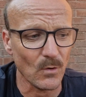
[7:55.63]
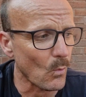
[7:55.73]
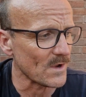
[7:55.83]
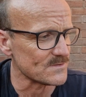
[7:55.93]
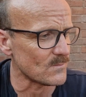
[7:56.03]

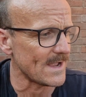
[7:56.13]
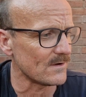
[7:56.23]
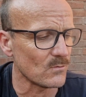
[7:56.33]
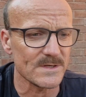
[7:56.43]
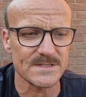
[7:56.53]
Always wet,
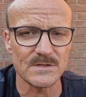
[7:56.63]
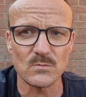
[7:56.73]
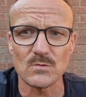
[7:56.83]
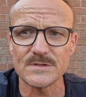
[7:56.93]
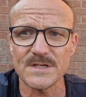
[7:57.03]
always in the
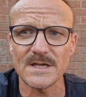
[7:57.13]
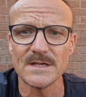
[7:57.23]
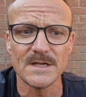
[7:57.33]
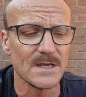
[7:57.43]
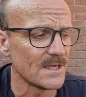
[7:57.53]
water.
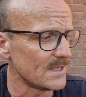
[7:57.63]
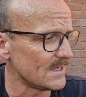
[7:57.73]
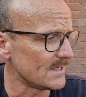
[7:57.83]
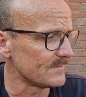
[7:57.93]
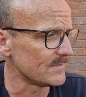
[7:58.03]

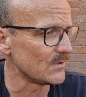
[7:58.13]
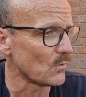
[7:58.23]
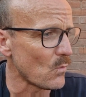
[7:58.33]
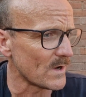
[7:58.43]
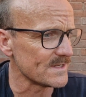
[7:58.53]
And
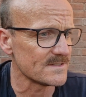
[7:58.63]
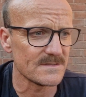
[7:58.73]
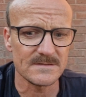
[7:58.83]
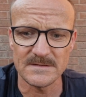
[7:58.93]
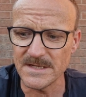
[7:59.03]

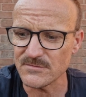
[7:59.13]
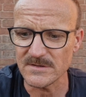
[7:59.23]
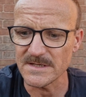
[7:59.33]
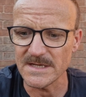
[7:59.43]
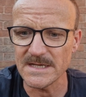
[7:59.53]
always
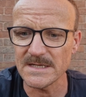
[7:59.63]
literally